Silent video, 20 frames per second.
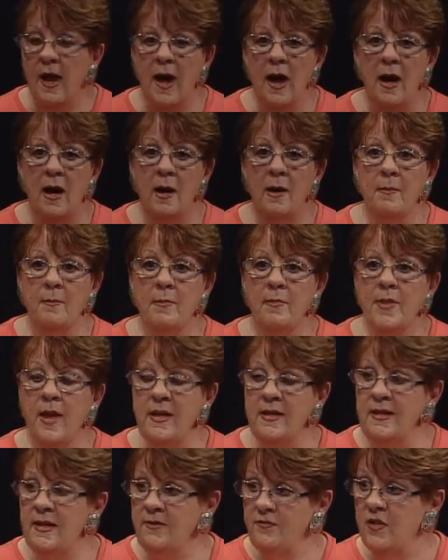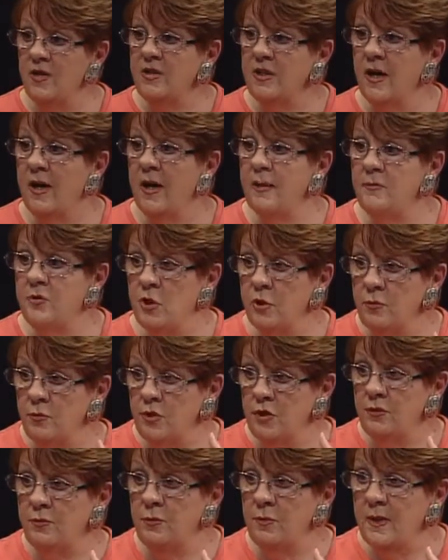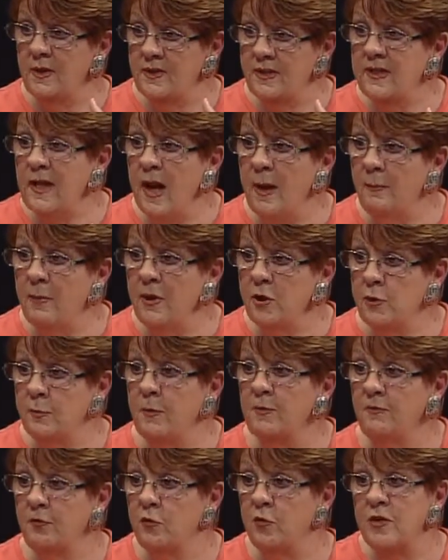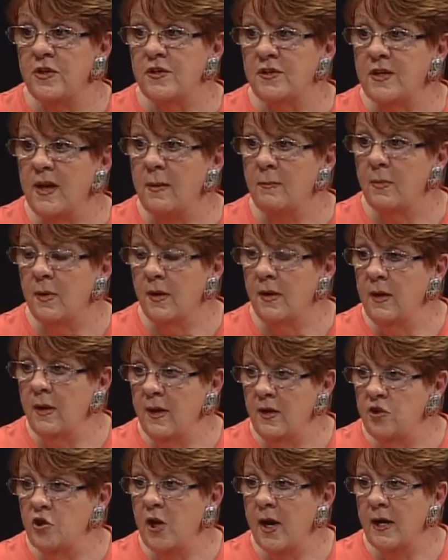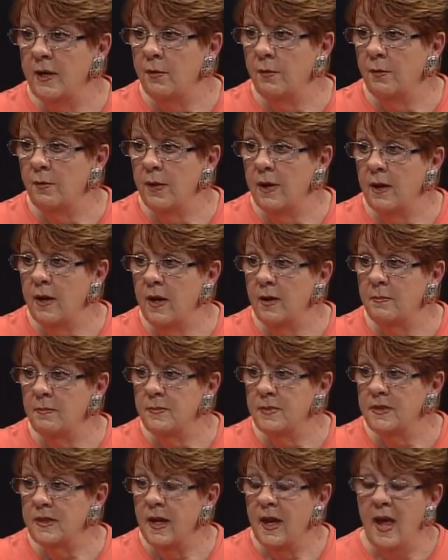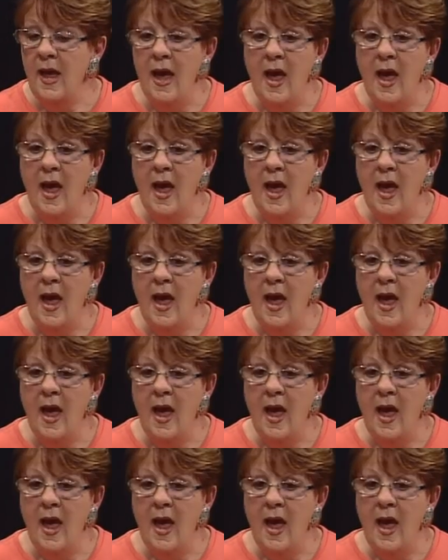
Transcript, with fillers: um, they need the time to, to establish before December, January comes.